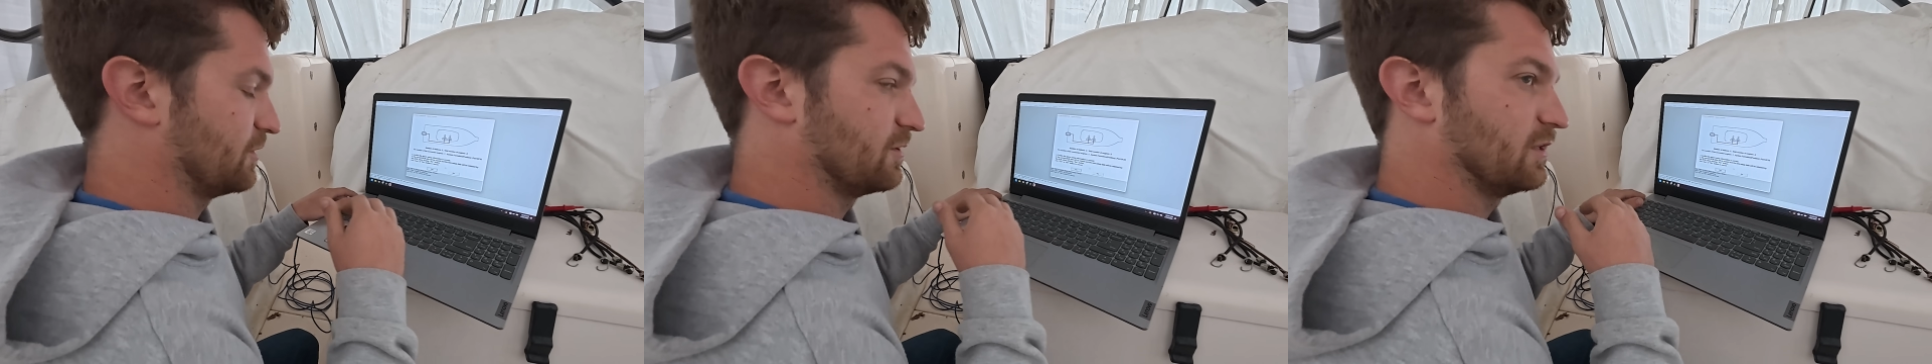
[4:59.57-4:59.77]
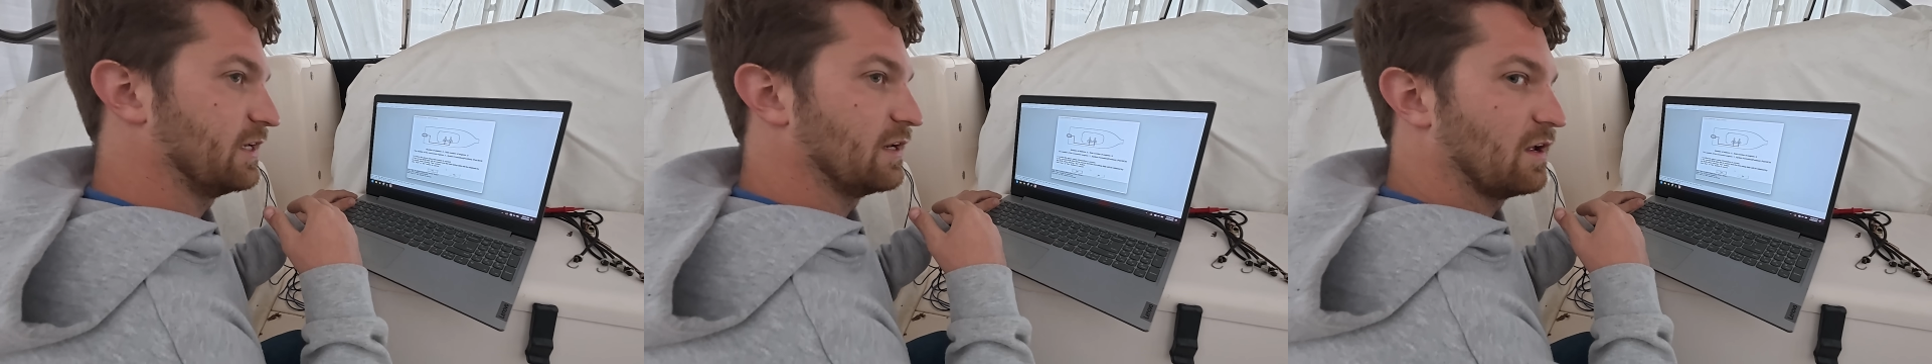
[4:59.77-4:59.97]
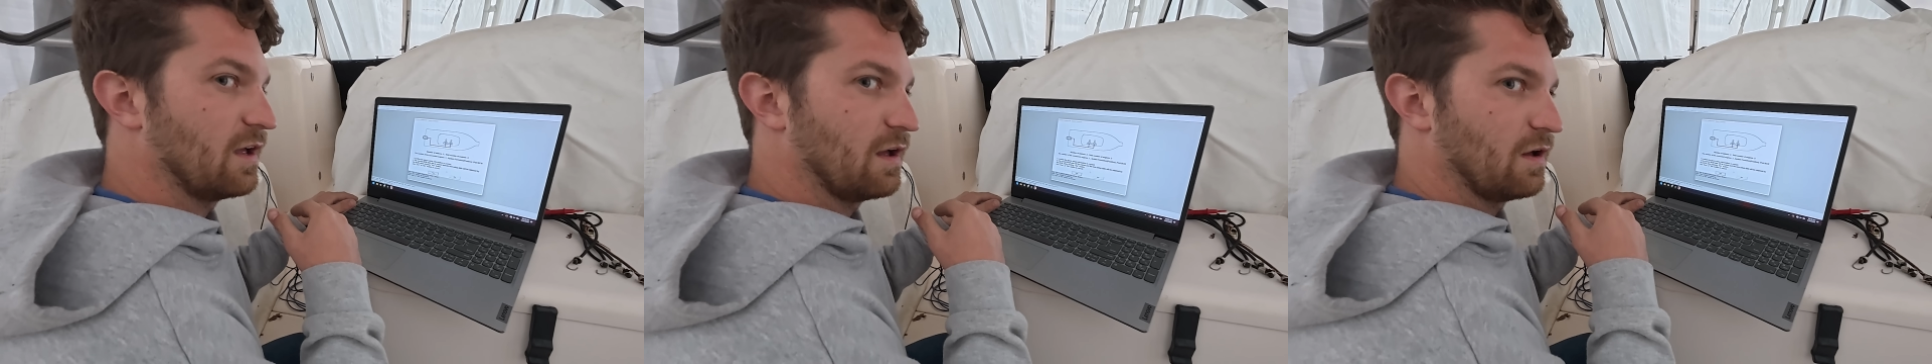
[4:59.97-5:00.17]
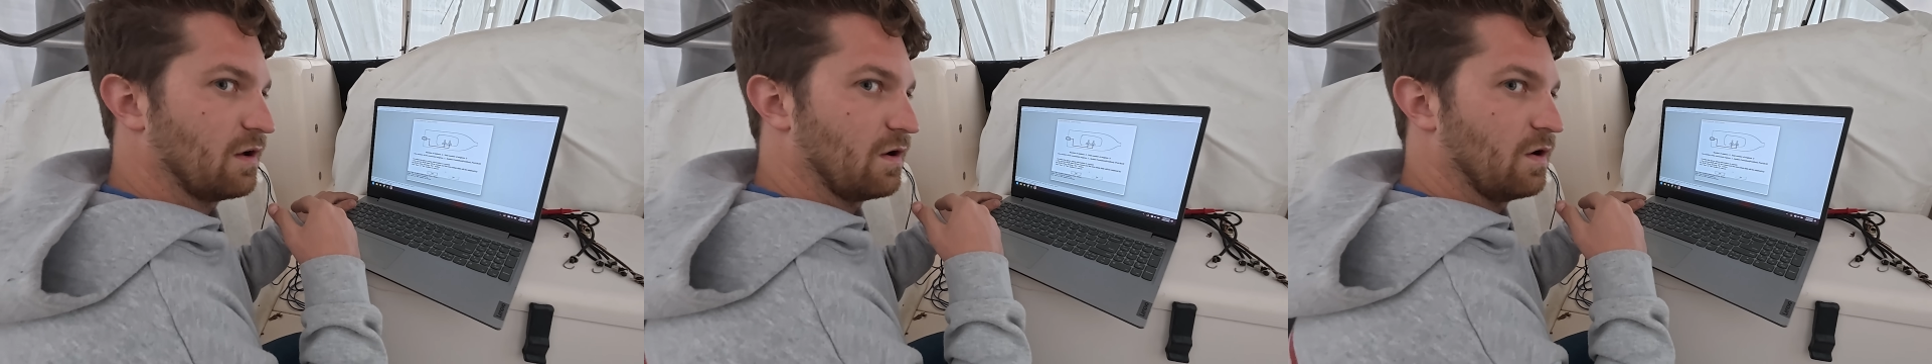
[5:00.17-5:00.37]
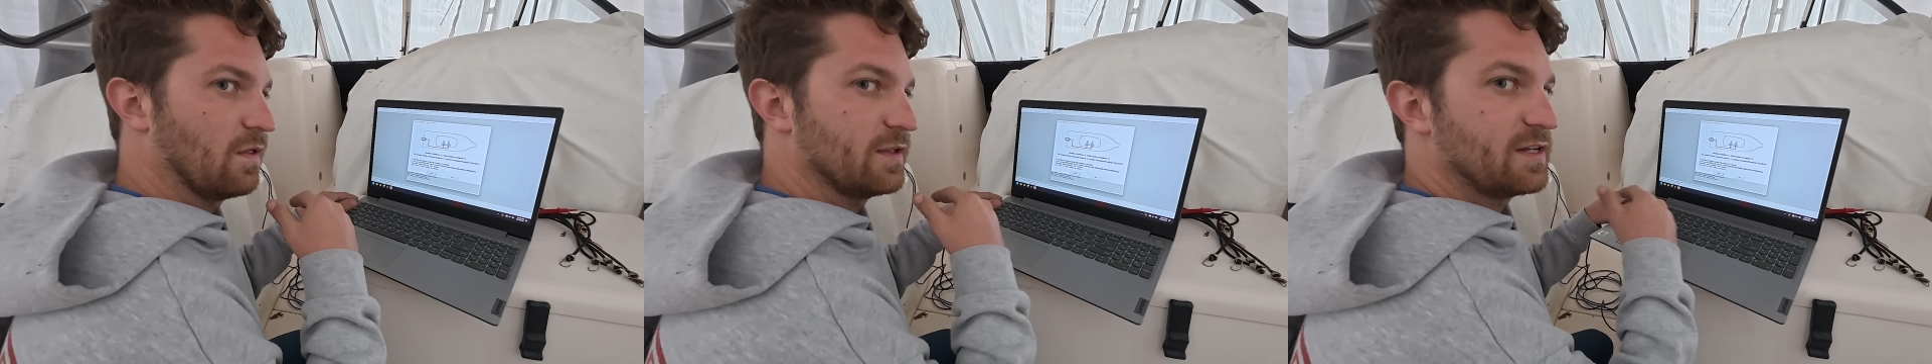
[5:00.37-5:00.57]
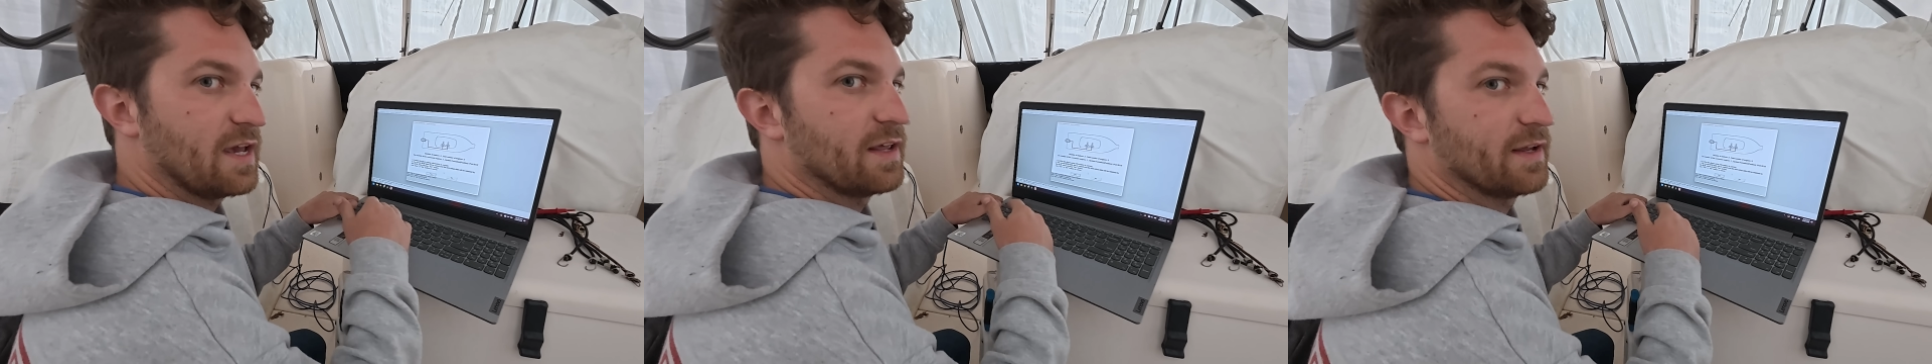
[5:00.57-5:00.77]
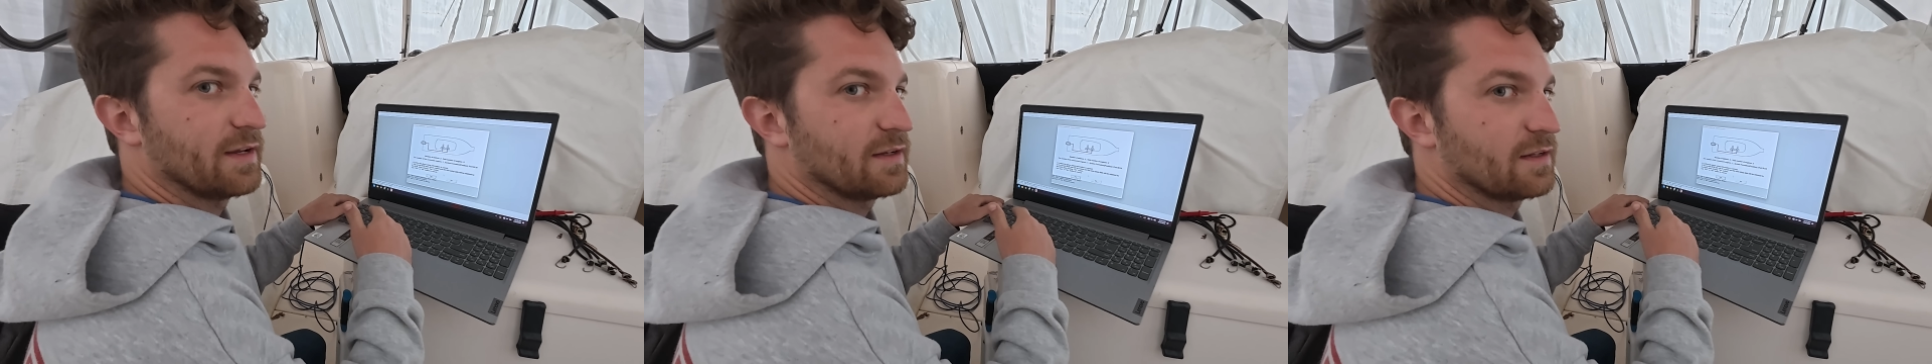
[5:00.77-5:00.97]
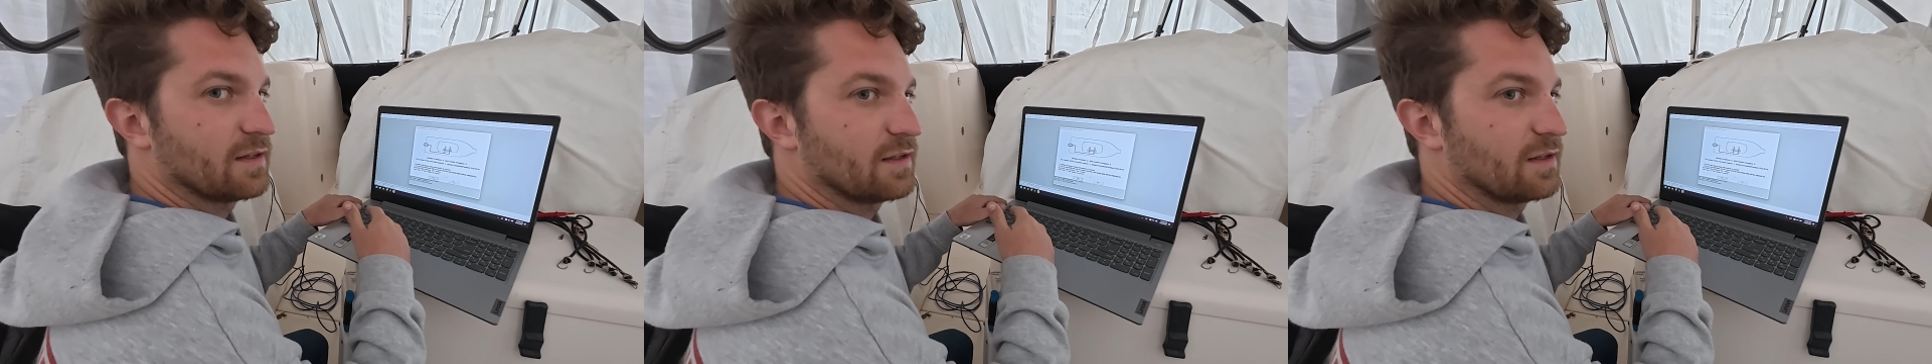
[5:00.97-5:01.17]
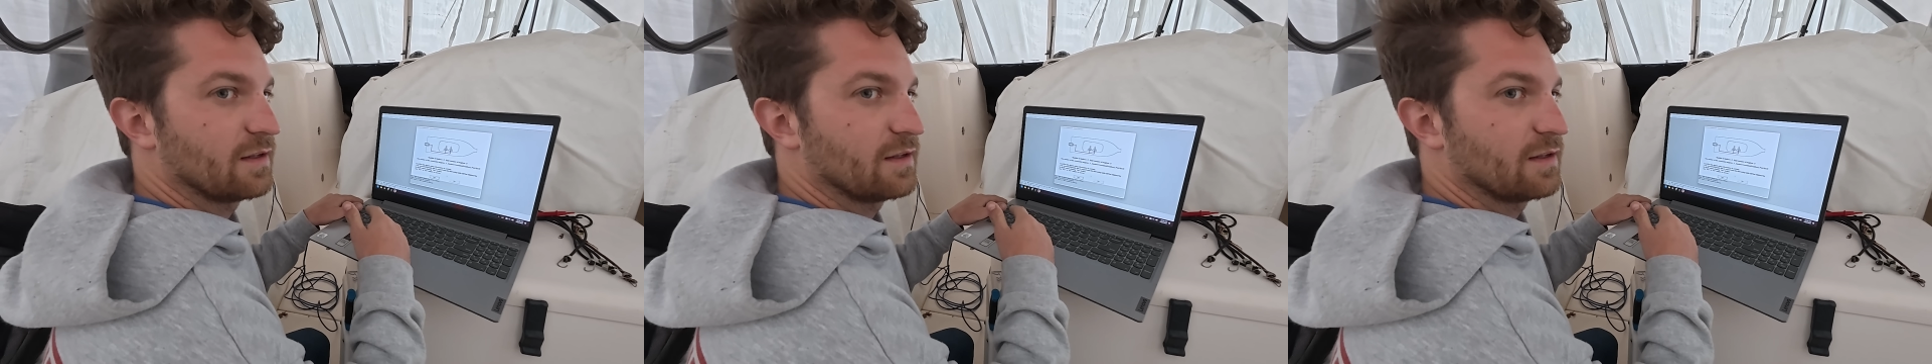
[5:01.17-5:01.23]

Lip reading: going to delete all the data